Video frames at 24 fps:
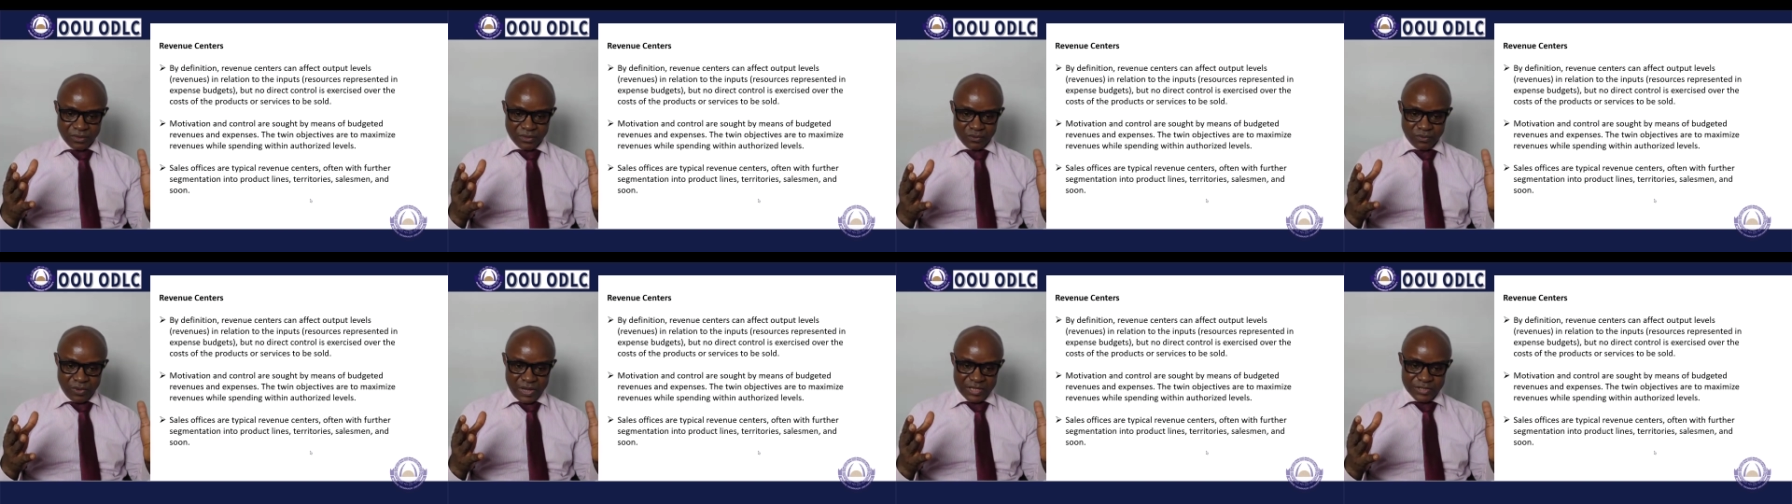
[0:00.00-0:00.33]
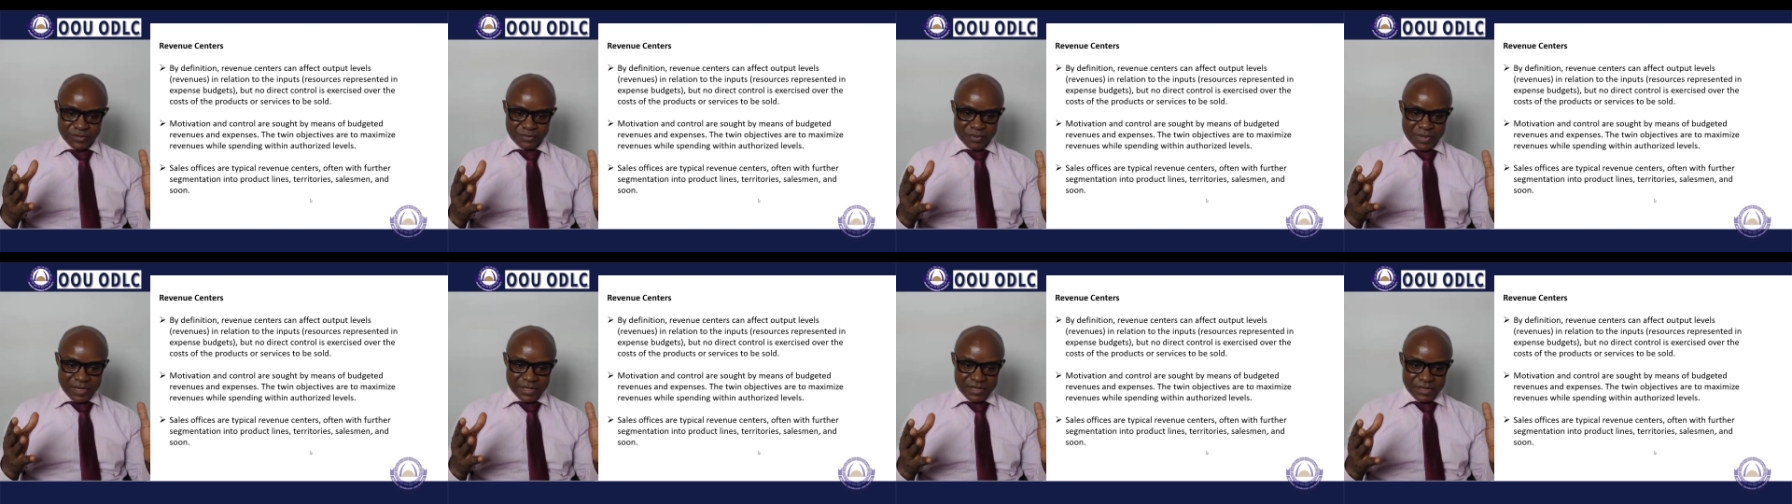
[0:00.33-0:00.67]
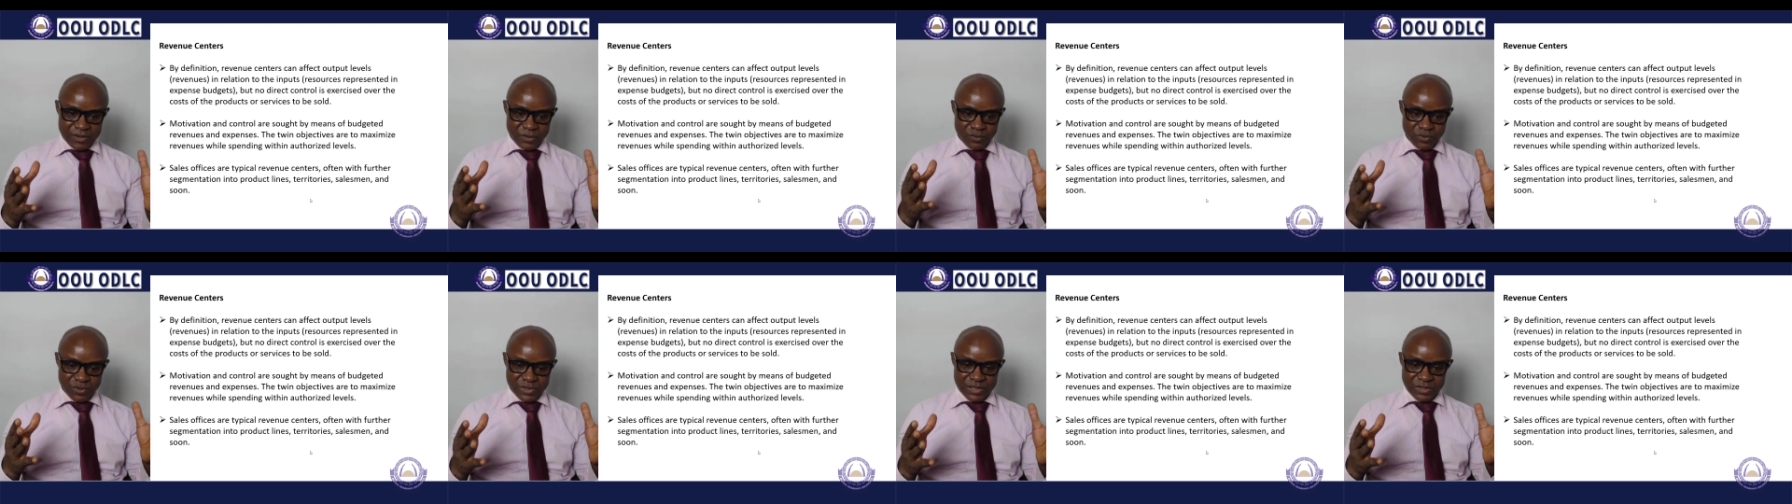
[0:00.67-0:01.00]
While
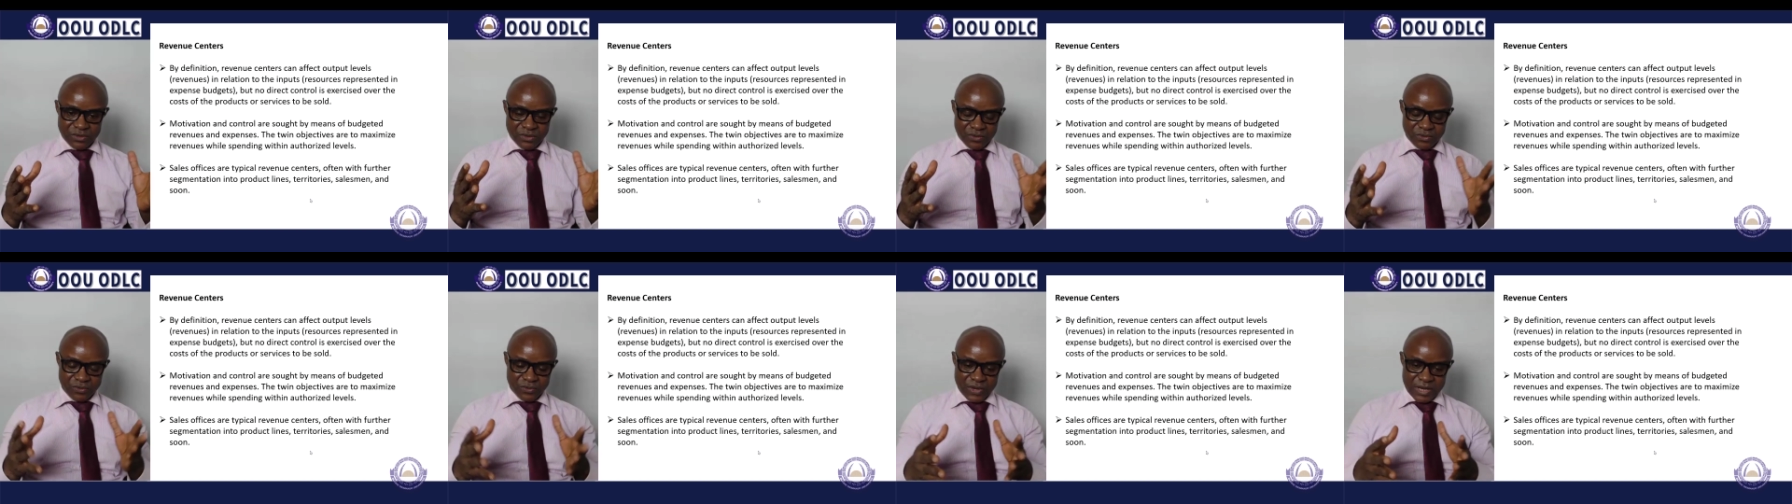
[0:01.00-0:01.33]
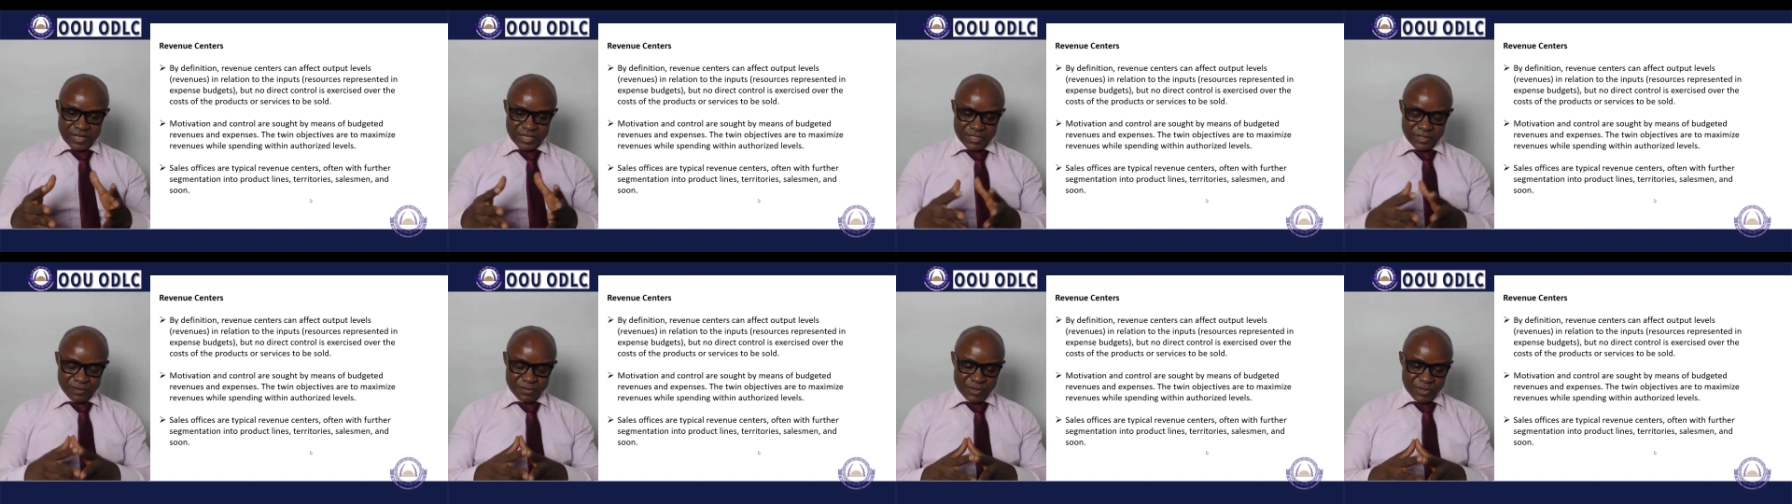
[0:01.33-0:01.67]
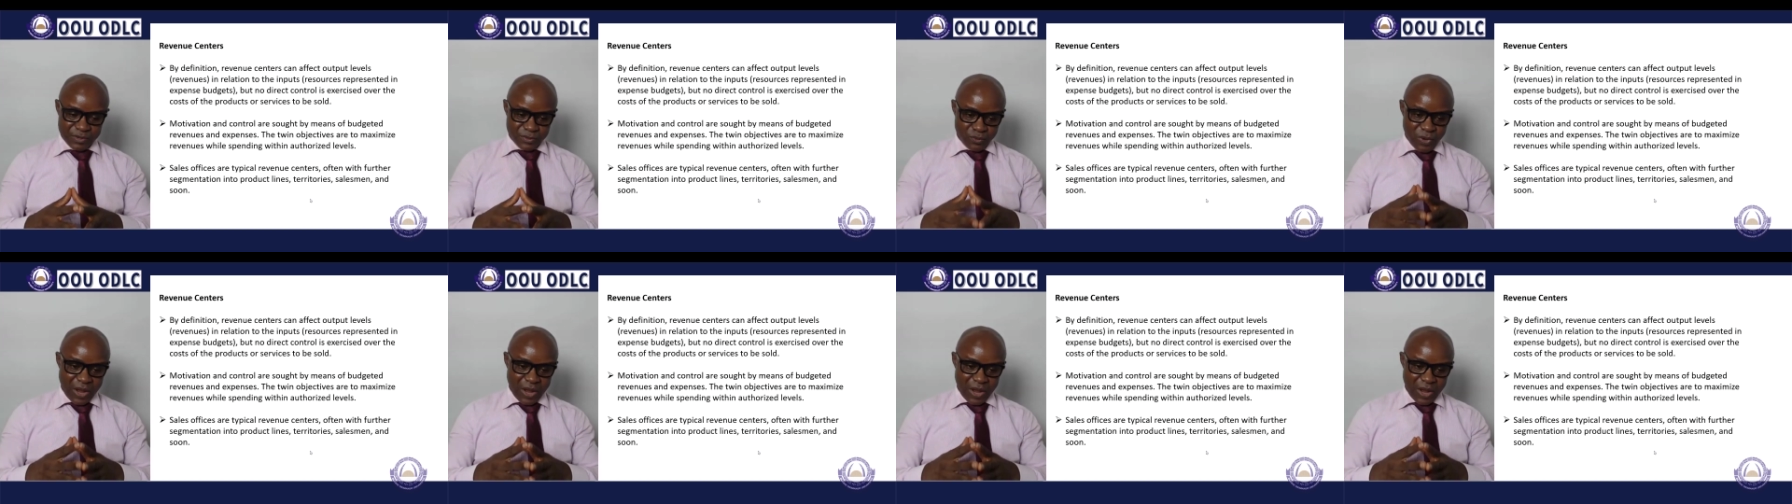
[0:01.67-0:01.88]
spending within authorized limits.